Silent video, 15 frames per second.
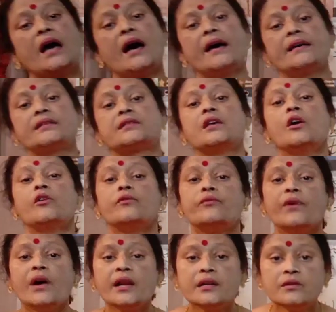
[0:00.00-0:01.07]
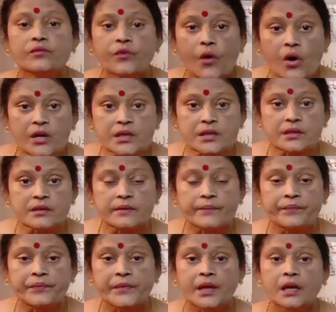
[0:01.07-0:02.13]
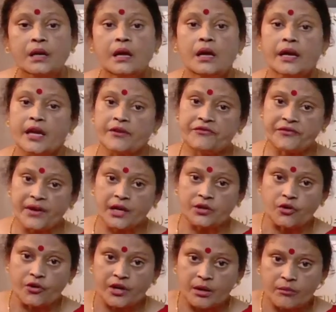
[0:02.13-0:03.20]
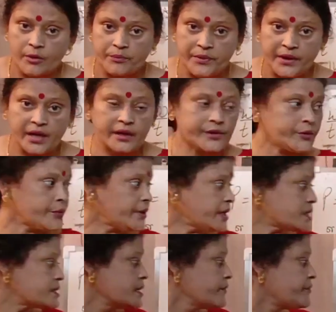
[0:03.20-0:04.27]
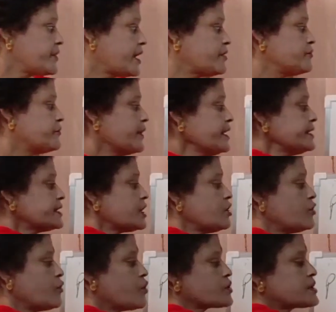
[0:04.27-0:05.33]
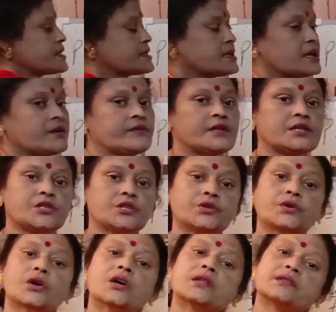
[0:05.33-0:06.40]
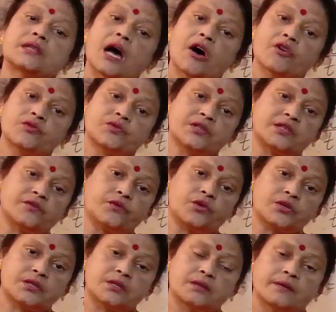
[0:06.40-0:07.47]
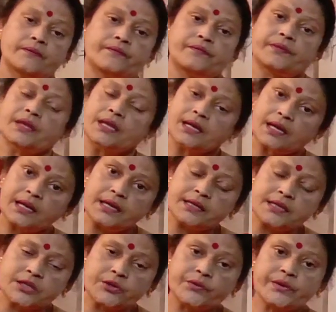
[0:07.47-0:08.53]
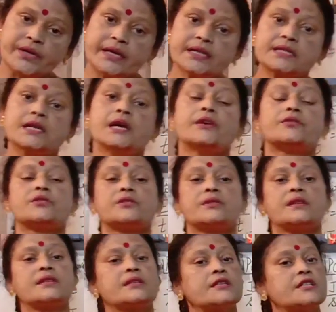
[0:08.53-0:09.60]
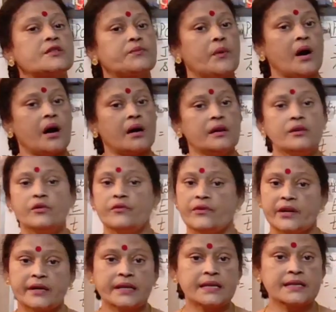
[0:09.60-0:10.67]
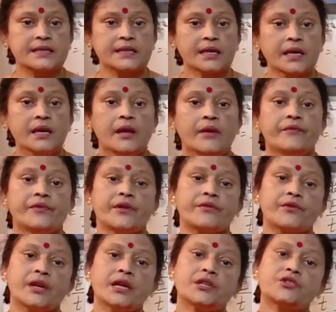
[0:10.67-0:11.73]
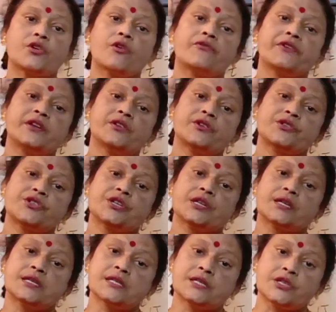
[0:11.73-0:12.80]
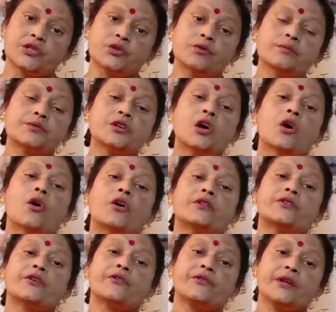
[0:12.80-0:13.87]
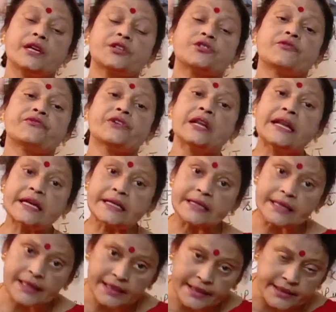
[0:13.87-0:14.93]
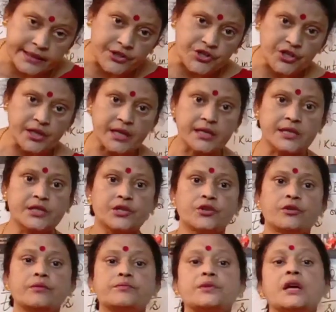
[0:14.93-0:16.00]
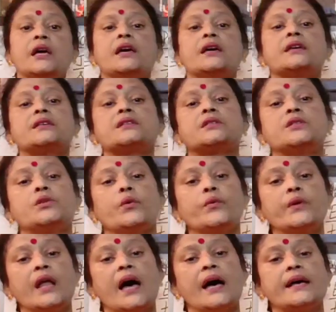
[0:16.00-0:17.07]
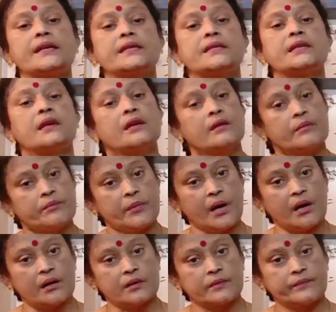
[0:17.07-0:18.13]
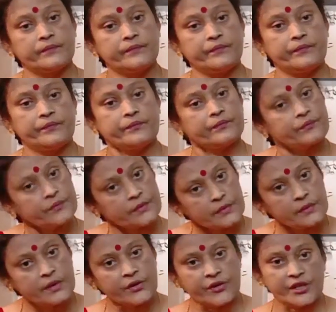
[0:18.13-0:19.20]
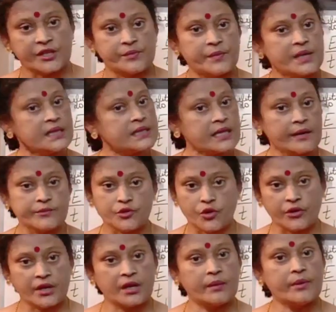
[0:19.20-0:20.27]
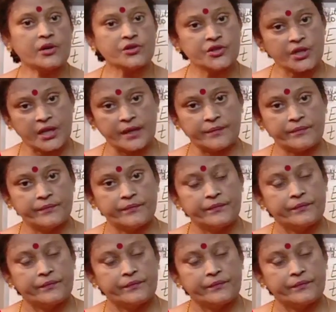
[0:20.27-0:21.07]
as 1 watt. If we are talking about bigger unit, then 1 kilowatt is equal to 1000 watt. Clear, students? So this is power, very easy. The rate of energy consumed or the rate of electrical energy consumed is known as power. Rate means I am talking about time.